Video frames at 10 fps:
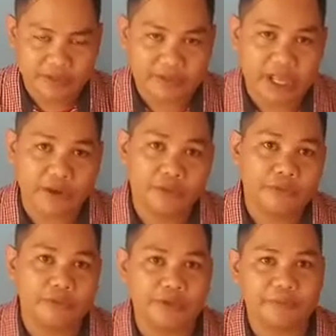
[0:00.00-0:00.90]
Now
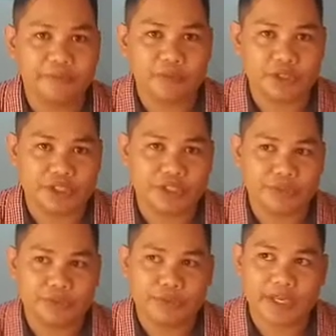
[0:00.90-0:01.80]
we proceed
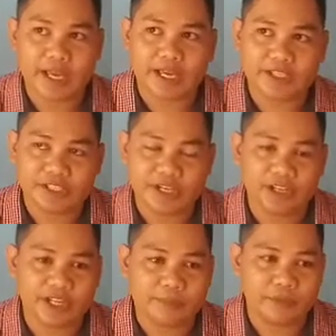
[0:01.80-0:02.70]
to the
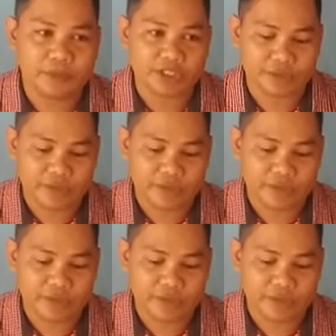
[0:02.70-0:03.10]
second approach,